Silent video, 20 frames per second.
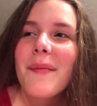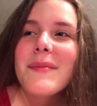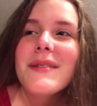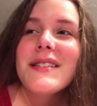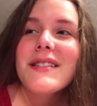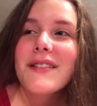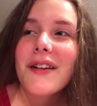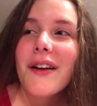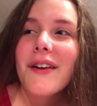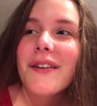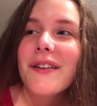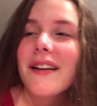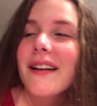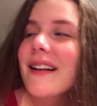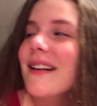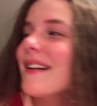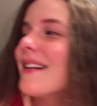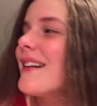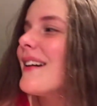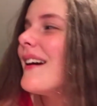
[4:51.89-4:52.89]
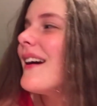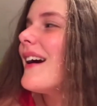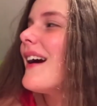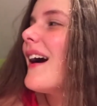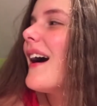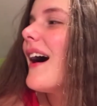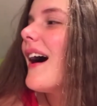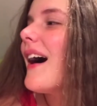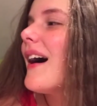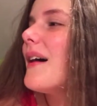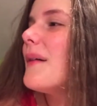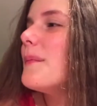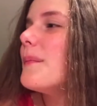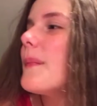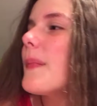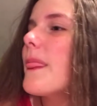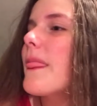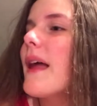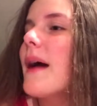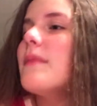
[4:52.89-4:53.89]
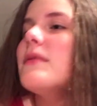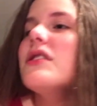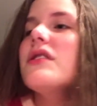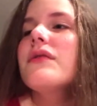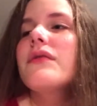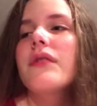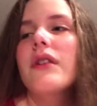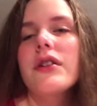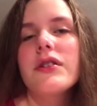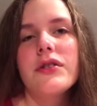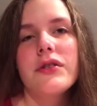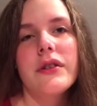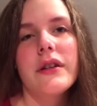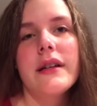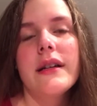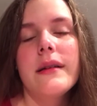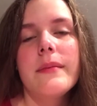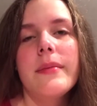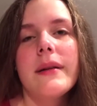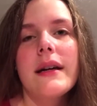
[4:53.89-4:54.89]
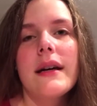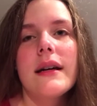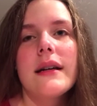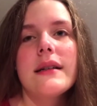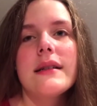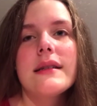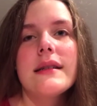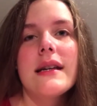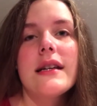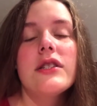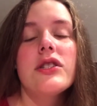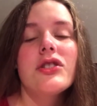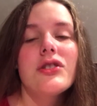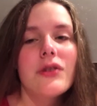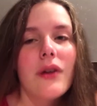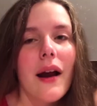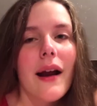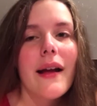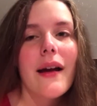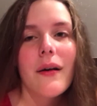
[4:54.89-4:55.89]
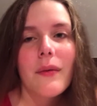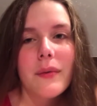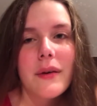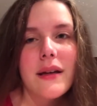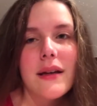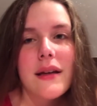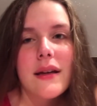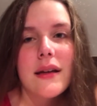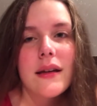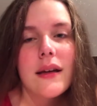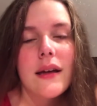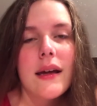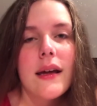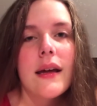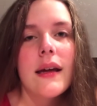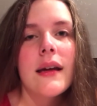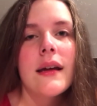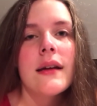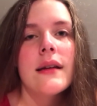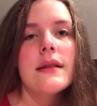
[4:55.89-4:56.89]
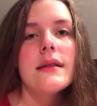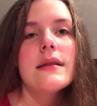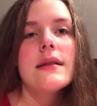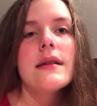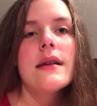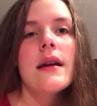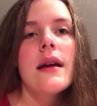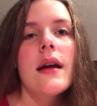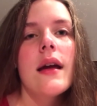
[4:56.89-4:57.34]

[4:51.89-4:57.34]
I'm stuttering. Um, I'm just frustrated because it's tryout week and